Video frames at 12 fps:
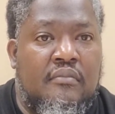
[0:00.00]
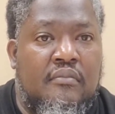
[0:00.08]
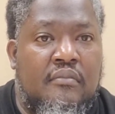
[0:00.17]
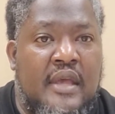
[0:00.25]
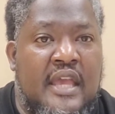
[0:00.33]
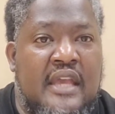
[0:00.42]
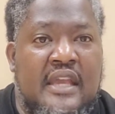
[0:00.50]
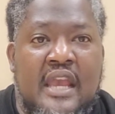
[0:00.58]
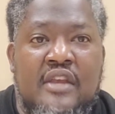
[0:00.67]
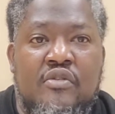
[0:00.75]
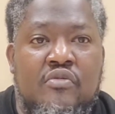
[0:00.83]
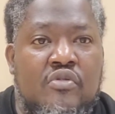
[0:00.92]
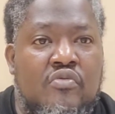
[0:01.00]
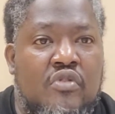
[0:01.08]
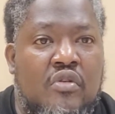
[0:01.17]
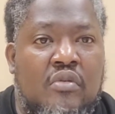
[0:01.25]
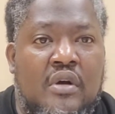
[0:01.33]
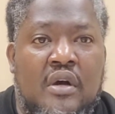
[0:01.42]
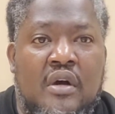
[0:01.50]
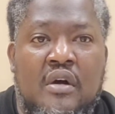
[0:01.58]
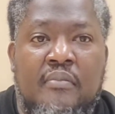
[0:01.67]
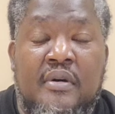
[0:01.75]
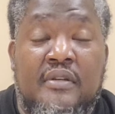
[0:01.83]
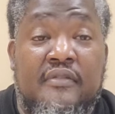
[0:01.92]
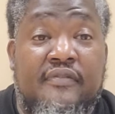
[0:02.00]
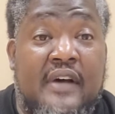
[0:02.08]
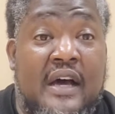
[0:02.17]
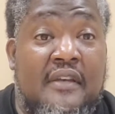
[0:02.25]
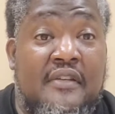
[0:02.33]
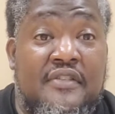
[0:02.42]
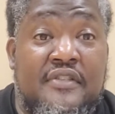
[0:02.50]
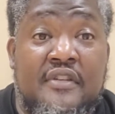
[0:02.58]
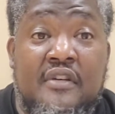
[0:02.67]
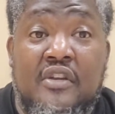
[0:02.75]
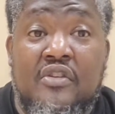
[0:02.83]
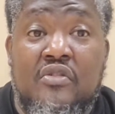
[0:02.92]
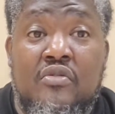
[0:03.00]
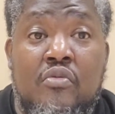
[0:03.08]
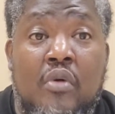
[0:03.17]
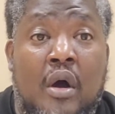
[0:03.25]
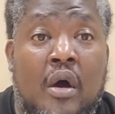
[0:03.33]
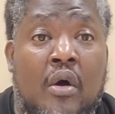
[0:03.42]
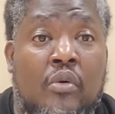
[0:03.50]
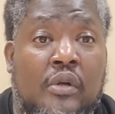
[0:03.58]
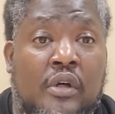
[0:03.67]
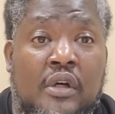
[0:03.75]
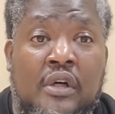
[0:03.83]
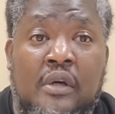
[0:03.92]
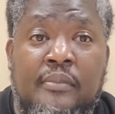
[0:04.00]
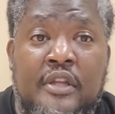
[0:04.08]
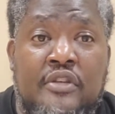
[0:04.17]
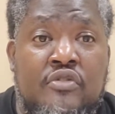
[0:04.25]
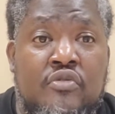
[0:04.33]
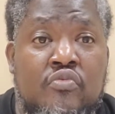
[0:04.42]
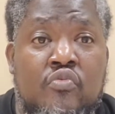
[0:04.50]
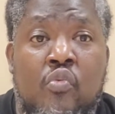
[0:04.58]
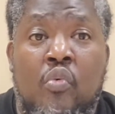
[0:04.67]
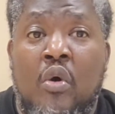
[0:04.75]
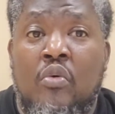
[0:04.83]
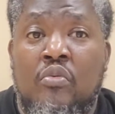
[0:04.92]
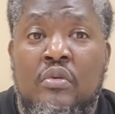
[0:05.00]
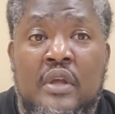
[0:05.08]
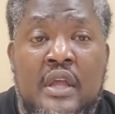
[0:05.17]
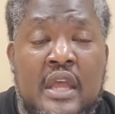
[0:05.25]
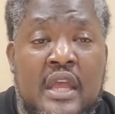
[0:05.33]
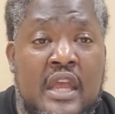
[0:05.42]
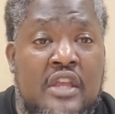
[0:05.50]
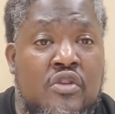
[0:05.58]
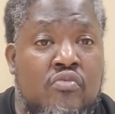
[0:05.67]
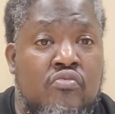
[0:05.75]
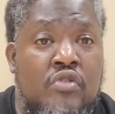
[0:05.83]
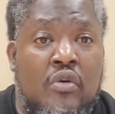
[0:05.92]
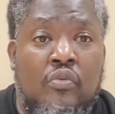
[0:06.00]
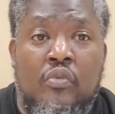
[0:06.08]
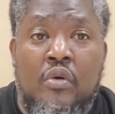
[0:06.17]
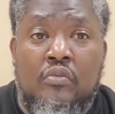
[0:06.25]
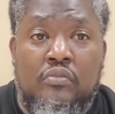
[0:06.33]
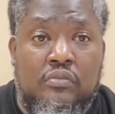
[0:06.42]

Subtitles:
Man can't do you no harm, but the Father and the Son can do you all the harm that you want and you don't want.